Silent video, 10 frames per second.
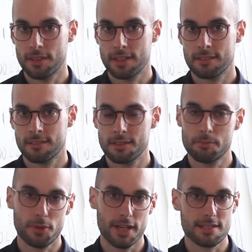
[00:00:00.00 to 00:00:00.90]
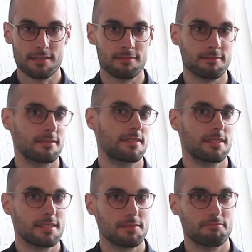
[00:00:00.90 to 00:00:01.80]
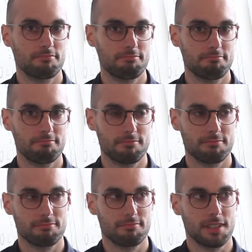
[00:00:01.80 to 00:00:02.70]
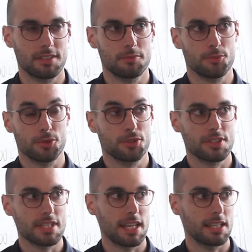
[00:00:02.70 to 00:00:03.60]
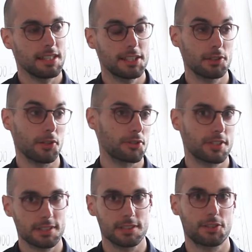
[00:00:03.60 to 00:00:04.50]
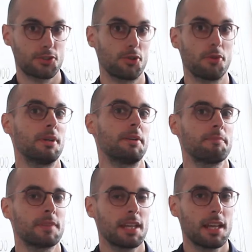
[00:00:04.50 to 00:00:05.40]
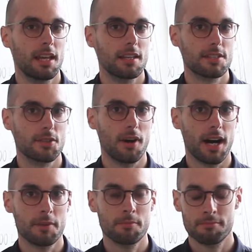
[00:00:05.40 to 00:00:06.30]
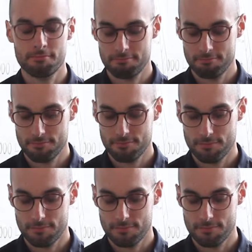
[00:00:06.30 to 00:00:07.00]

within the present, one could say, ecological trauma. So I'm